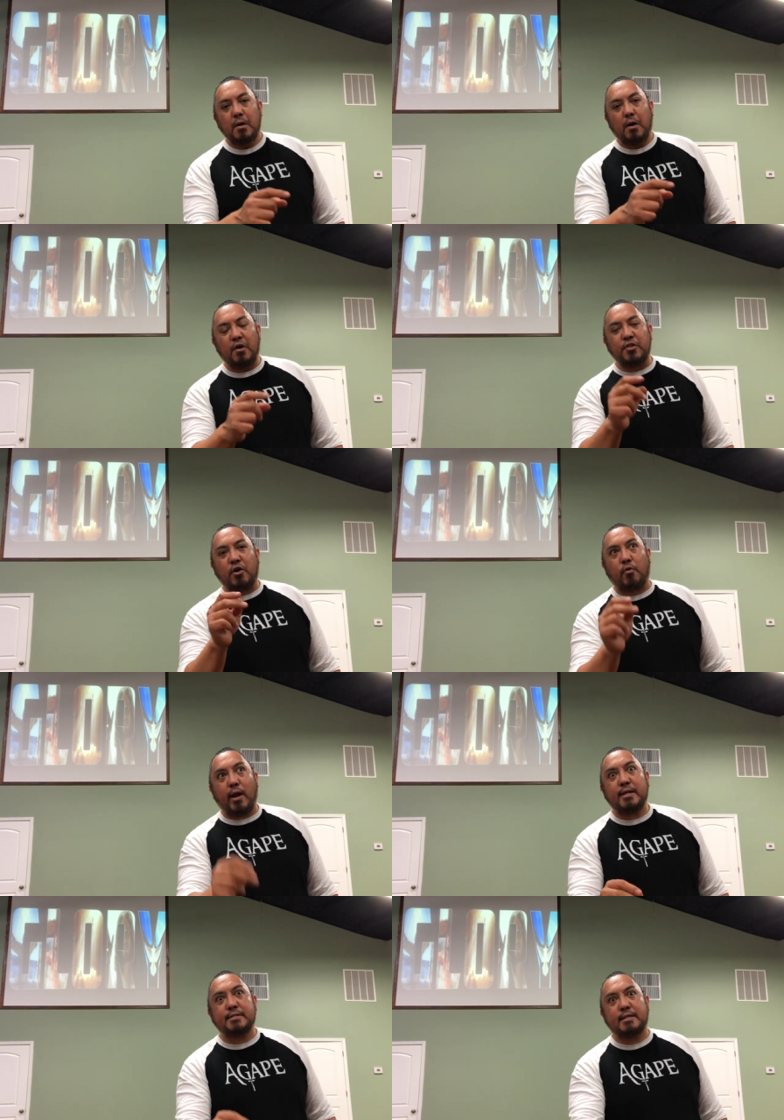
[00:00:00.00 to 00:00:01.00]
on the
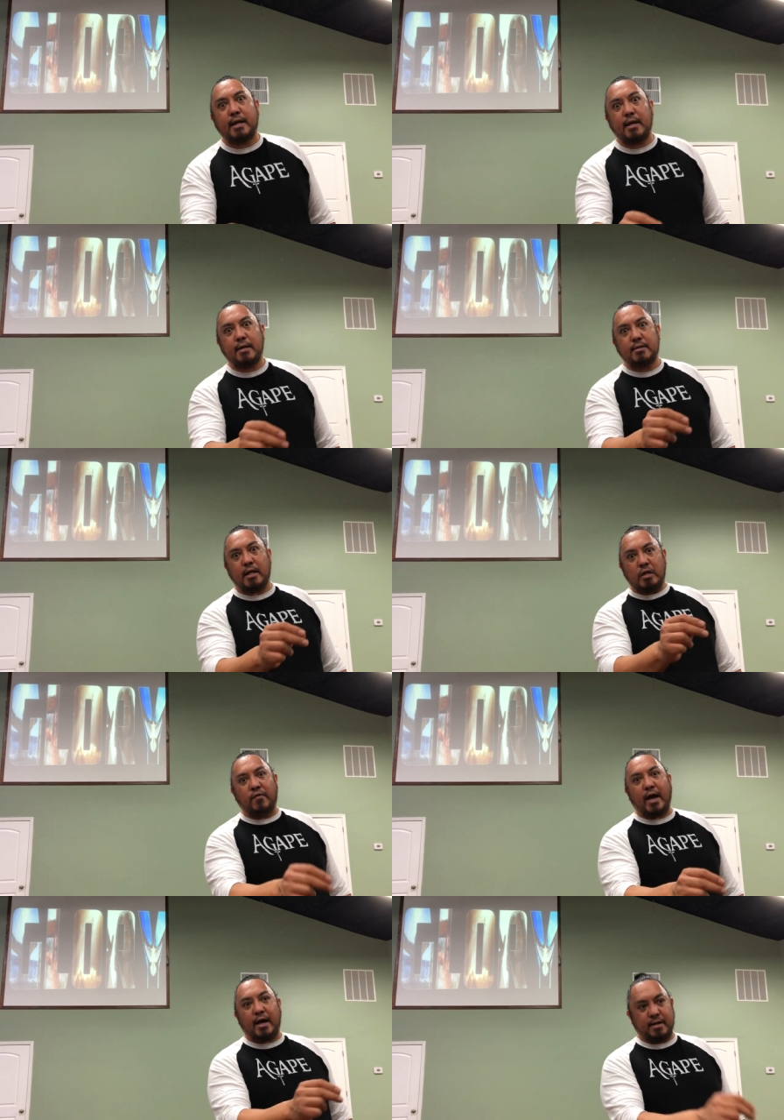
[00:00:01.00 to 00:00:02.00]
greatest day that
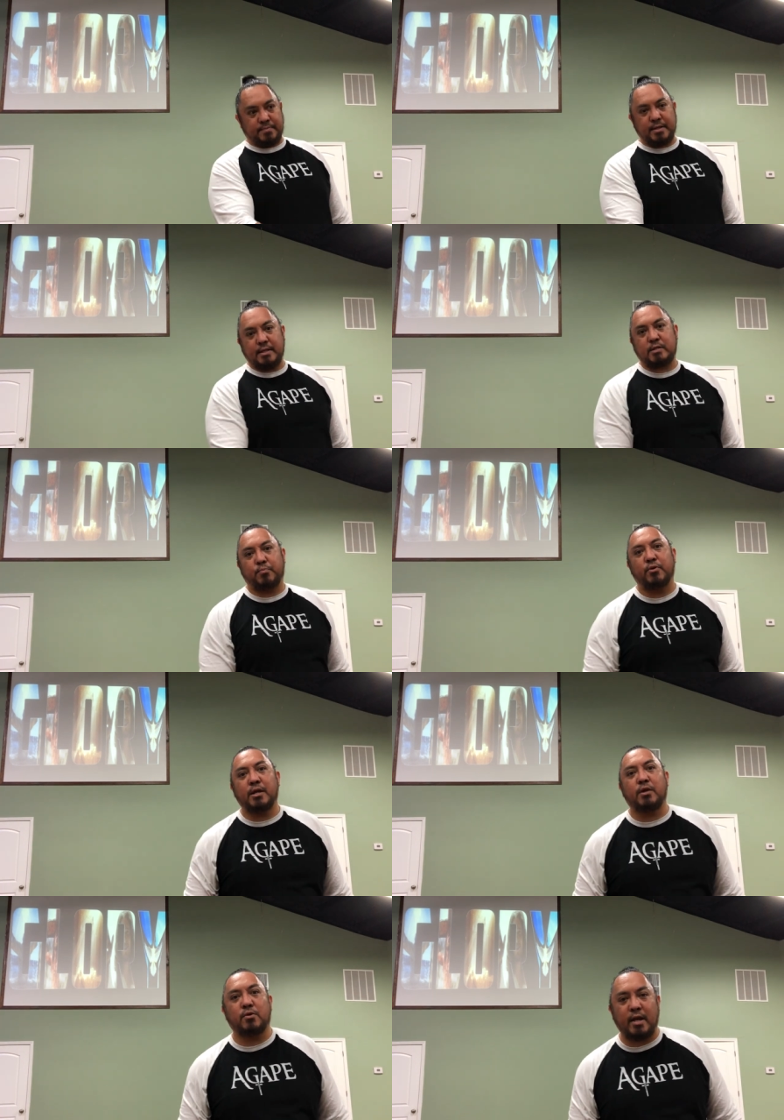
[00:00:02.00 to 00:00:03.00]
you've had up to this
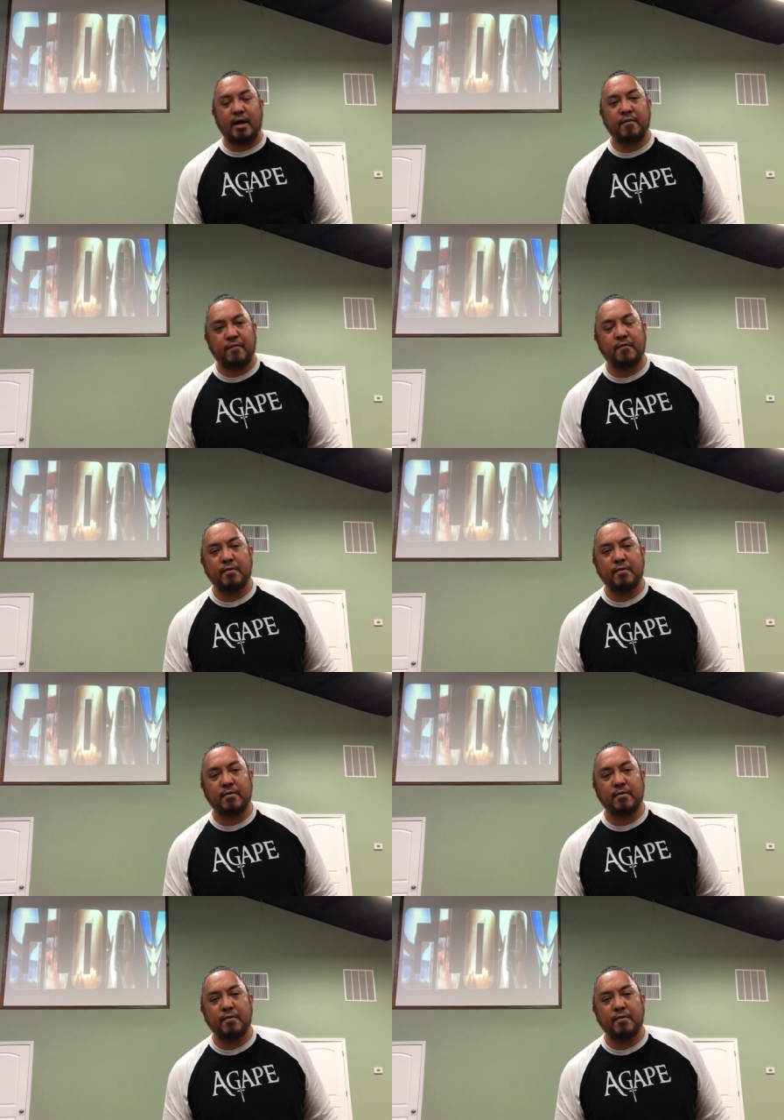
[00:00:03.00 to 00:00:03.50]
point in your life.